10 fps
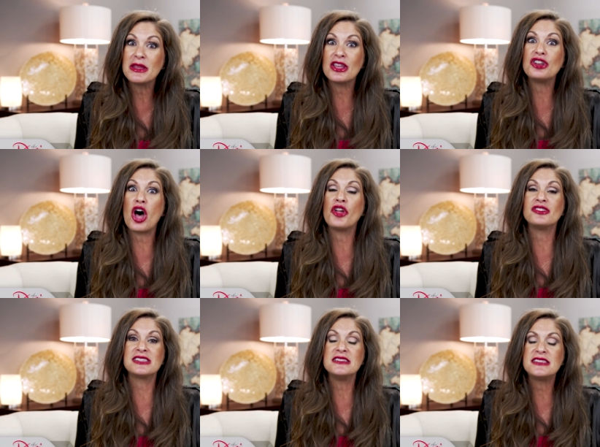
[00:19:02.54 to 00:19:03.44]
$1 million
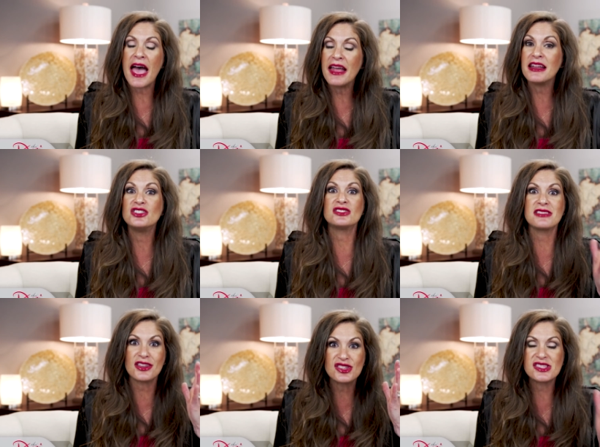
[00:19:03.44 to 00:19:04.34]
in debt and
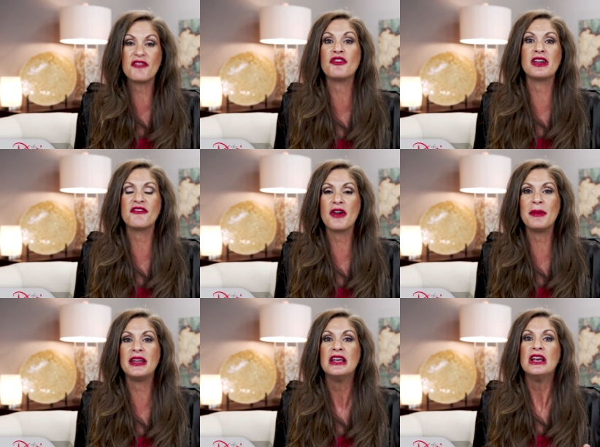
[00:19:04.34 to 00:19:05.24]
just like suffering
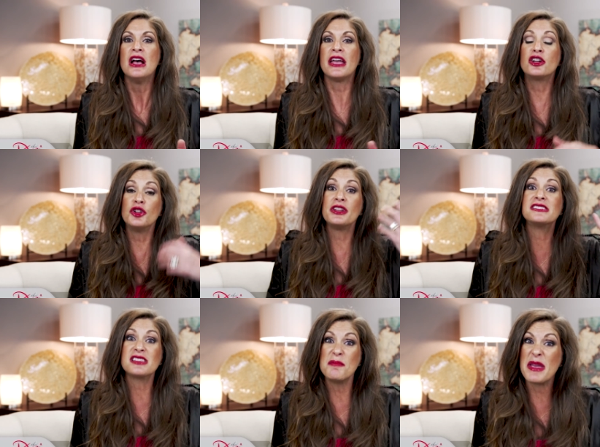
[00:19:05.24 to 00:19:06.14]
from it,
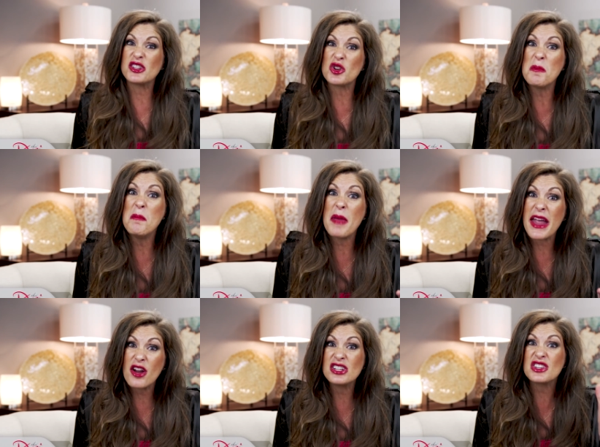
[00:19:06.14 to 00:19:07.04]
including some major
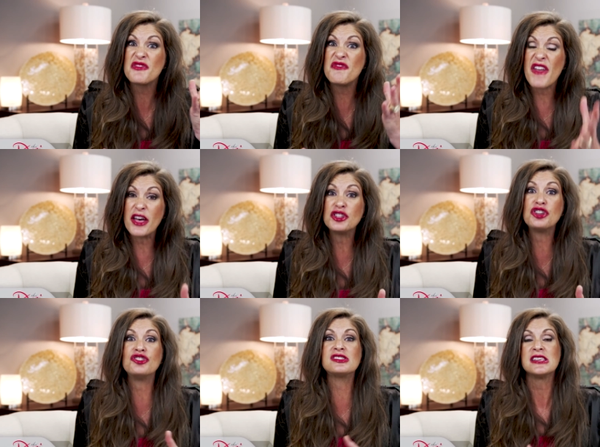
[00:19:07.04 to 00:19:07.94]
marriage
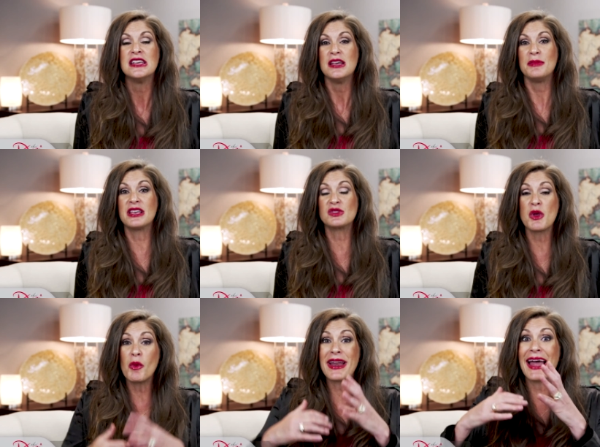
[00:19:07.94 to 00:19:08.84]
failures because
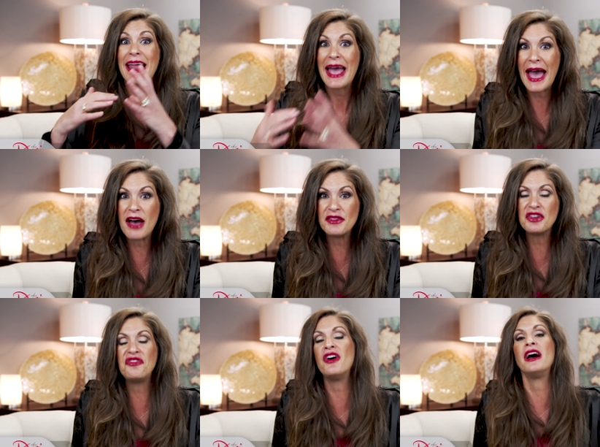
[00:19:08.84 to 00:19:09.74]
we were not
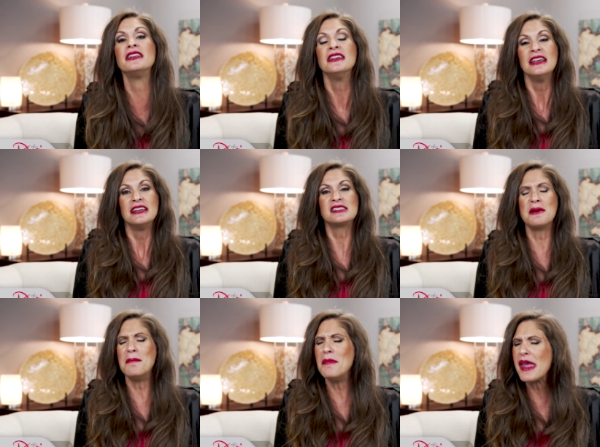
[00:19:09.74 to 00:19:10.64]
having fun,
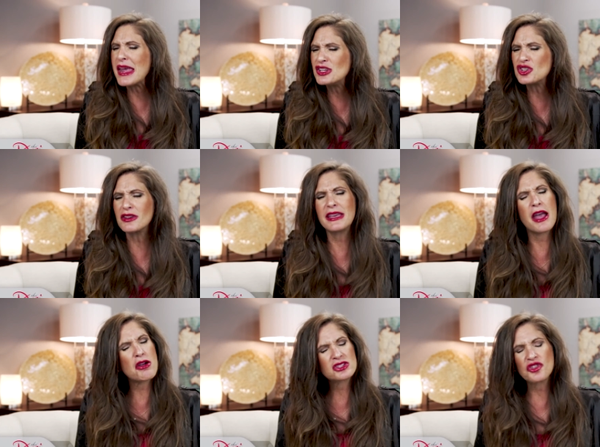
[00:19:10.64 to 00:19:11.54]
some major
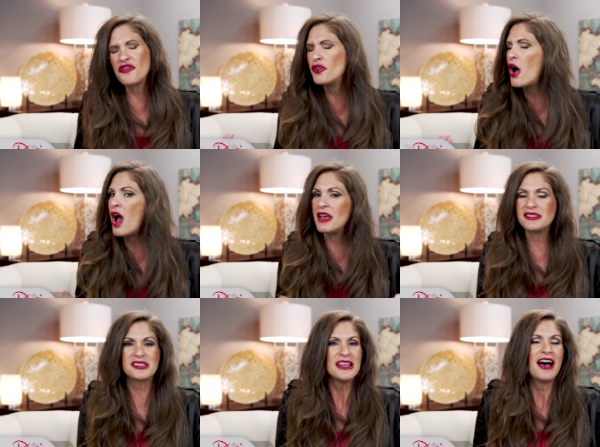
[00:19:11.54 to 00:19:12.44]
character
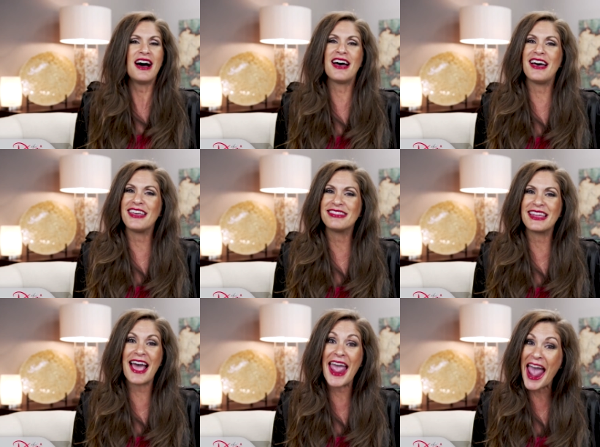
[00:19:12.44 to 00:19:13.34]
flaws
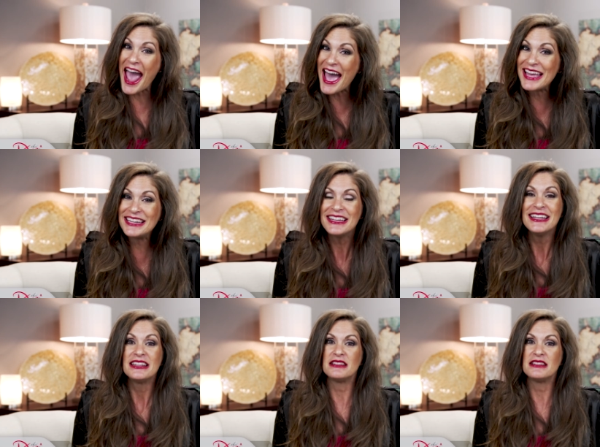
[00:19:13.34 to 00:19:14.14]
that I had